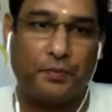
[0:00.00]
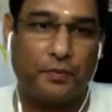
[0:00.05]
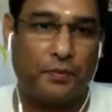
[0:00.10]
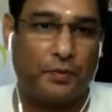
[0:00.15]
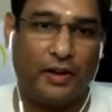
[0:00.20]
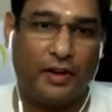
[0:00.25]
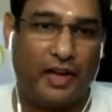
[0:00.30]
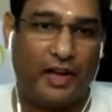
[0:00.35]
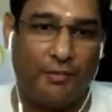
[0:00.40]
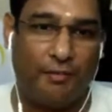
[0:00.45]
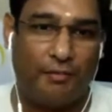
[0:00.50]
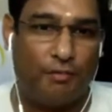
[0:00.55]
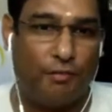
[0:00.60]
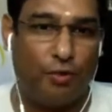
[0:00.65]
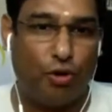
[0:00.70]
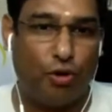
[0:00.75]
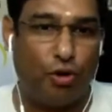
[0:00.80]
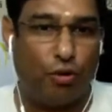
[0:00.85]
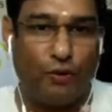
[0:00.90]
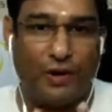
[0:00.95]
And I'm
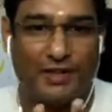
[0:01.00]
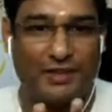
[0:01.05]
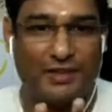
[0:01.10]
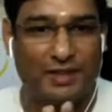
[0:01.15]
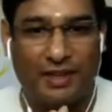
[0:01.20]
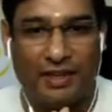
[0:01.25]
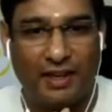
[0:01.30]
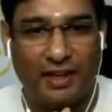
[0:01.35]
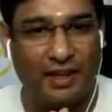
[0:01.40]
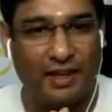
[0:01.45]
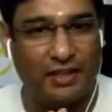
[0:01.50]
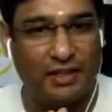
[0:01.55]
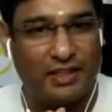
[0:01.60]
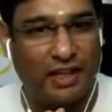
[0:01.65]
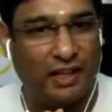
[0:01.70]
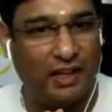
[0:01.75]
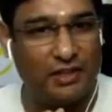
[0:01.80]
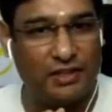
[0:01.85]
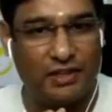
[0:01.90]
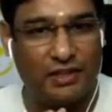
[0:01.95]
nowhere sitting and
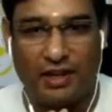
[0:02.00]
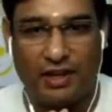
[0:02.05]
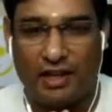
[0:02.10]
challenging